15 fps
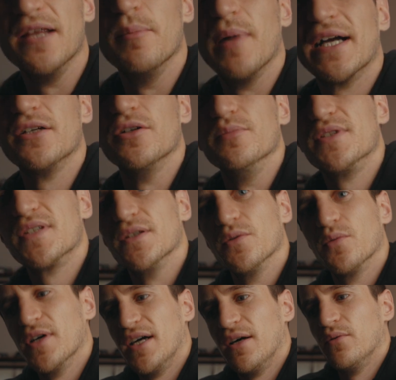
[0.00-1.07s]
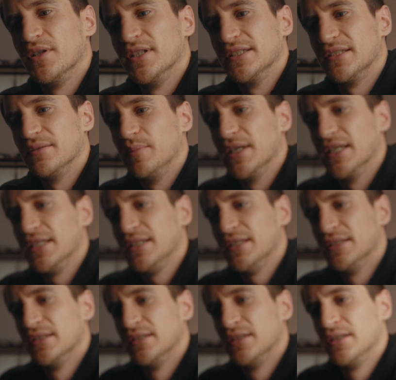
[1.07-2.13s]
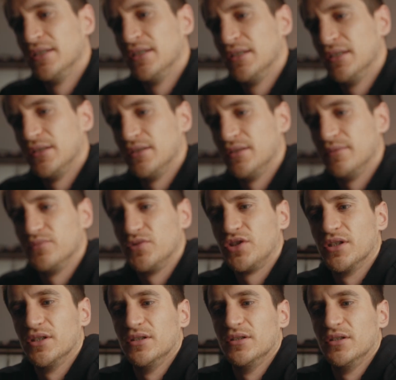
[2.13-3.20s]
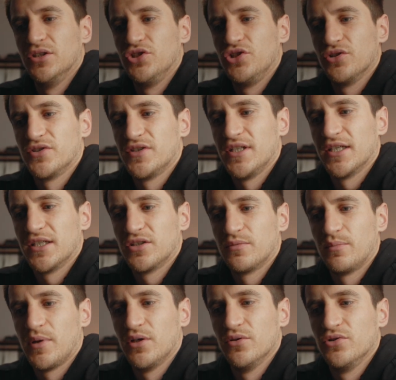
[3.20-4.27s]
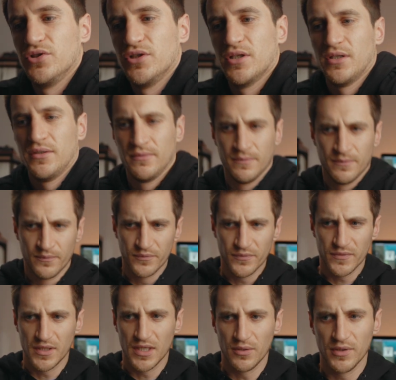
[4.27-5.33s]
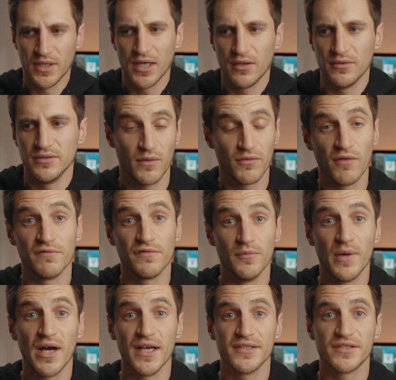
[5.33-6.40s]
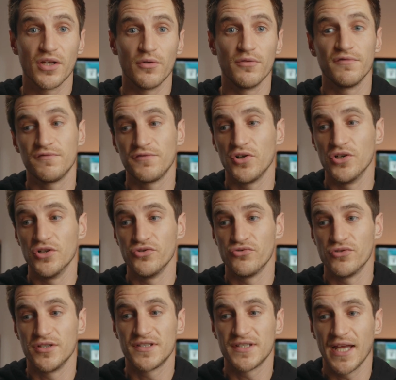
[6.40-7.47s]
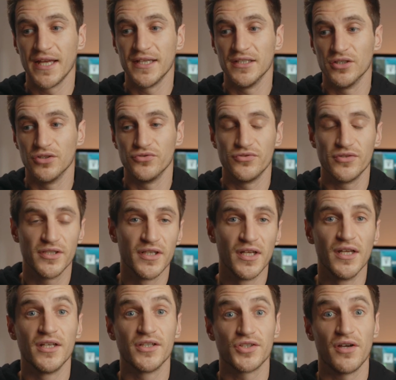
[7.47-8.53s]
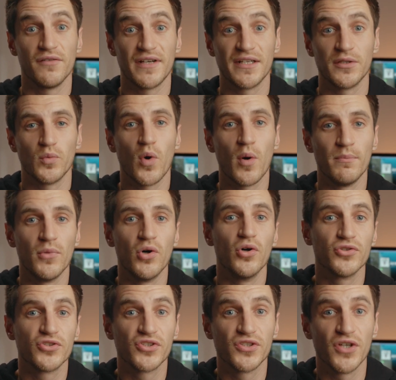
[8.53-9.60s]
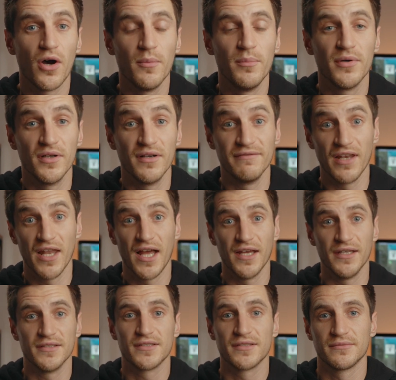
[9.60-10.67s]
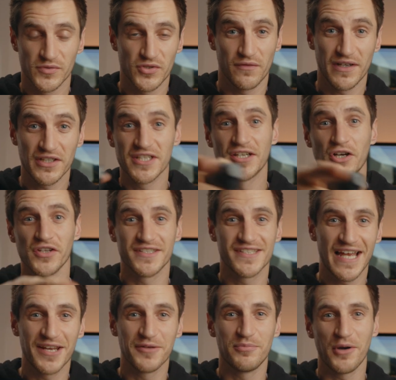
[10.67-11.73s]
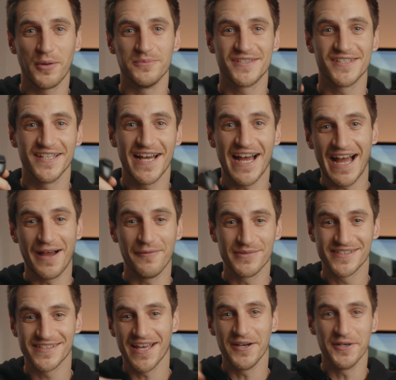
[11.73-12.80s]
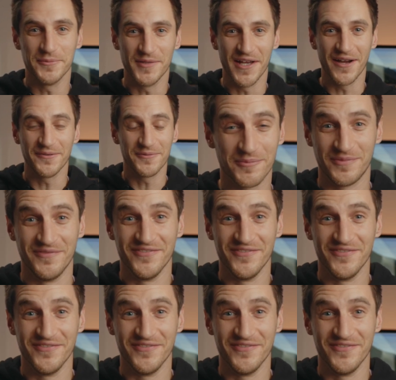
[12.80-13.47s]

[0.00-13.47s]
it back up to where I want it to be, I'm just gonna adjust the exposure. There we go. I've gone from ISO 400 to 800, so I've added one more stop of light. So I've actually got the Teleprompter app set up now.